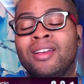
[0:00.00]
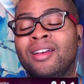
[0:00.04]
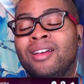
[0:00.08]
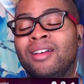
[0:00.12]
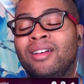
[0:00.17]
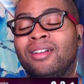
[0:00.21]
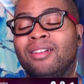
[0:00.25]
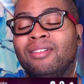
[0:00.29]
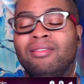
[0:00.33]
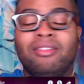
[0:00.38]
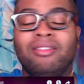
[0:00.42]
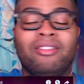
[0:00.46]

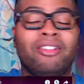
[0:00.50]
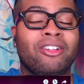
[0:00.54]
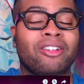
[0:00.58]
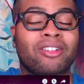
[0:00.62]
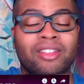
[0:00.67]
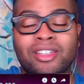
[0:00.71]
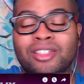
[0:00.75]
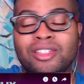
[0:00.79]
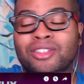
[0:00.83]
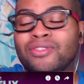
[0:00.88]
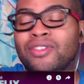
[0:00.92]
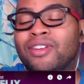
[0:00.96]

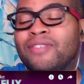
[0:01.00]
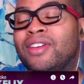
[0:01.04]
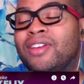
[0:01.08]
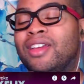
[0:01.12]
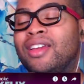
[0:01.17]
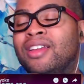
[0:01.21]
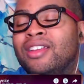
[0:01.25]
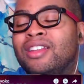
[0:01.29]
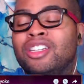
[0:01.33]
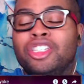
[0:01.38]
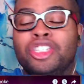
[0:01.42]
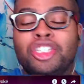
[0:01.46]
lyrically
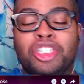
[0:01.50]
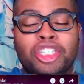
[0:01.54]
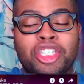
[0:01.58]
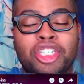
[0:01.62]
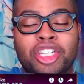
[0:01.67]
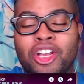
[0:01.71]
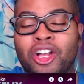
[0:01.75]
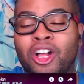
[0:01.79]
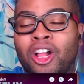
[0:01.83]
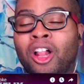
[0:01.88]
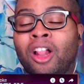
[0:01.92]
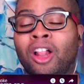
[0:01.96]
driven,
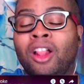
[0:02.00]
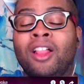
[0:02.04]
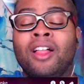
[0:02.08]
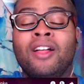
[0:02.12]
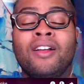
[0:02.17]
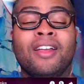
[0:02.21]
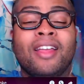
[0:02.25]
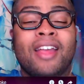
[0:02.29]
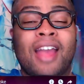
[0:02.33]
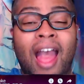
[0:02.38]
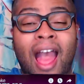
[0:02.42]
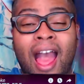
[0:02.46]
chill
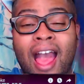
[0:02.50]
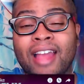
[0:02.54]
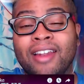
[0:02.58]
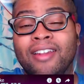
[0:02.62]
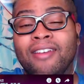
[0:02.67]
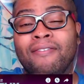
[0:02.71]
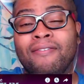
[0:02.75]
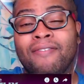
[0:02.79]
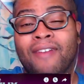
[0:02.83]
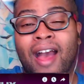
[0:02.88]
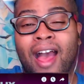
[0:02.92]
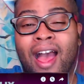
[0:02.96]
kind
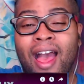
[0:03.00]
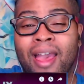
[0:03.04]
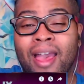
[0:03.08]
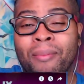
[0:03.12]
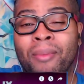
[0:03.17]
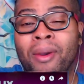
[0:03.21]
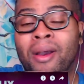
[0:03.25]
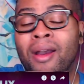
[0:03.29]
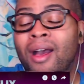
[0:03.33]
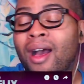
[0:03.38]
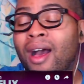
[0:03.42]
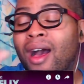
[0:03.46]
of vibe.
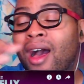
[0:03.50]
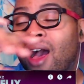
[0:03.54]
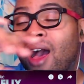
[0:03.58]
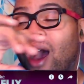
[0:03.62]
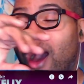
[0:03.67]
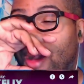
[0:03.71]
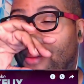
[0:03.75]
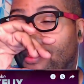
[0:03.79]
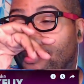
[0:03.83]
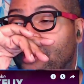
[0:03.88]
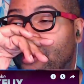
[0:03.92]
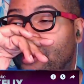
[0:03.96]

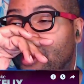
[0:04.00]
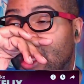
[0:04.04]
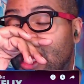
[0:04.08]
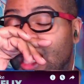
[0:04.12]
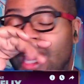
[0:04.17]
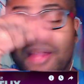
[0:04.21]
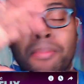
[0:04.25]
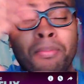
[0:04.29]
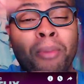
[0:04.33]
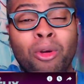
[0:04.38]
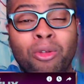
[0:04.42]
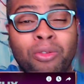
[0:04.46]

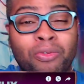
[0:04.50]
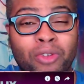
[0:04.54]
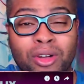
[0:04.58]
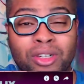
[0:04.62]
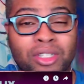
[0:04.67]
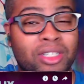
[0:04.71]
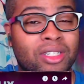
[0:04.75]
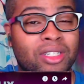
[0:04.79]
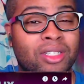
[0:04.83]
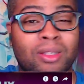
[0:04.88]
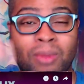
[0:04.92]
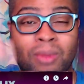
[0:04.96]
In both
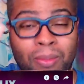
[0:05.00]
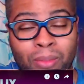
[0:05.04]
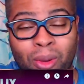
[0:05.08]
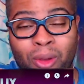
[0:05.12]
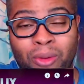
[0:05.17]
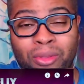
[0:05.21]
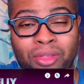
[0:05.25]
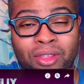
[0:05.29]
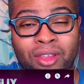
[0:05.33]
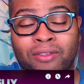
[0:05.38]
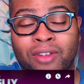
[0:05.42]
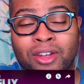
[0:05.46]
versions, in
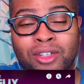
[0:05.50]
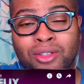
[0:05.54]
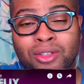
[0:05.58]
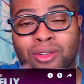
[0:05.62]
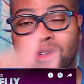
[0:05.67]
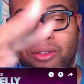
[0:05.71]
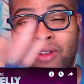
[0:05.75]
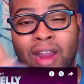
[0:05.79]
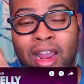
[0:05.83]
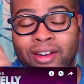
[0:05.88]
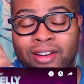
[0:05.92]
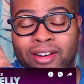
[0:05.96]
both the original
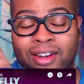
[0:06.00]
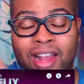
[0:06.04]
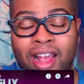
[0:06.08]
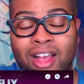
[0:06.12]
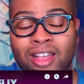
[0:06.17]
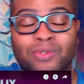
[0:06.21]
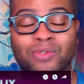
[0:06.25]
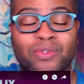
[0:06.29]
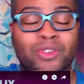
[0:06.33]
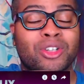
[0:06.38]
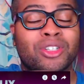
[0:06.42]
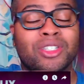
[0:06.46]
Crowded
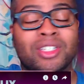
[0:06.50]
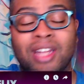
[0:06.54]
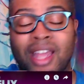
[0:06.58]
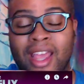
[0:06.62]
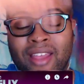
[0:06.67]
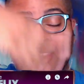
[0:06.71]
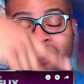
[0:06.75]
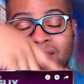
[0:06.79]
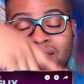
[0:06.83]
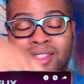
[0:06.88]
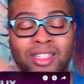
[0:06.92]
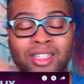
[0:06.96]
House version
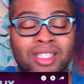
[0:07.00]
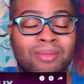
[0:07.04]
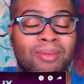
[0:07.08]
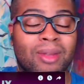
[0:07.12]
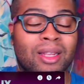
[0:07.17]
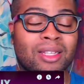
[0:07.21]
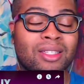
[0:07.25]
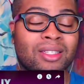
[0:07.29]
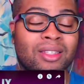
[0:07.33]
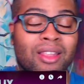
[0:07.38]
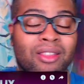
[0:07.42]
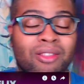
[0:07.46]
and the
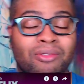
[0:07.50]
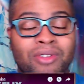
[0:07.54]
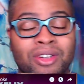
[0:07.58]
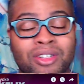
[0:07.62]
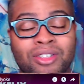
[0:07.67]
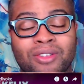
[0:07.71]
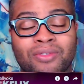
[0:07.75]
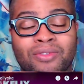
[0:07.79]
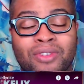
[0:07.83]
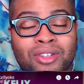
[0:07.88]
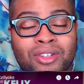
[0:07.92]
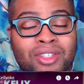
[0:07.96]
Sixpence None the
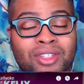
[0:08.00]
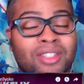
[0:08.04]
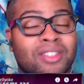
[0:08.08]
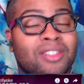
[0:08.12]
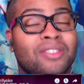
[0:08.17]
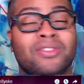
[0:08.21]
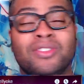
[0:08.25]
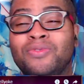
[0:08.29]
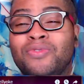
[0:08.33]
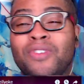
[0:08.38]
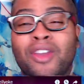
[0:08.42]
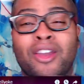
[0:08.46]
Richer versions, it's
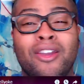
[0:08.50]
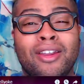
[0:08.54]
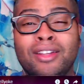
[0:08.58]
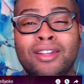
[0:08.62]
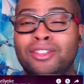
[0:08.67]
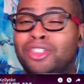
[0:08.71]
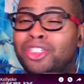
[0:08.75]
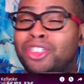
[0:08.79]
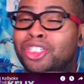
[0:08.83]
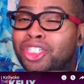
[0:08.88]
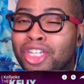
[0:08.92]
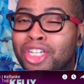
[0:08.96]
just very
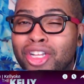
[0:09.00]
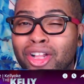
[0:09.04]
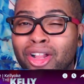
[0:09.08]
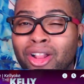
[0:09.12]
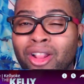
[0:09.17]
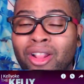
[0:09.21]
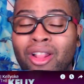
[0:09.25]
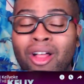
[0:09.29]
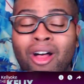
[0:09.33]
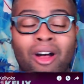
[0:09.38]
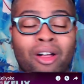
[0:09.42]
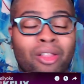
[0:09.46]

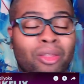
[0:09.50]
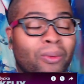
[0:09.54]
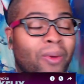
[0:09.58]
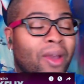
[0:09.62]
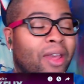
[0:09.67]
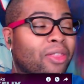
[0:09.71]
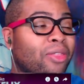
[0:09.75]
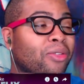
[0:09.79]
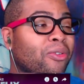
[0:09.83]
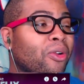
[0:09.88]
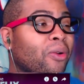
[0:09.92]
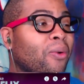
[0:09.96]
chill all the way
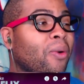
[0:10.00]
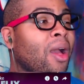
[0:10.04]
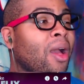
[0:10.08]
through.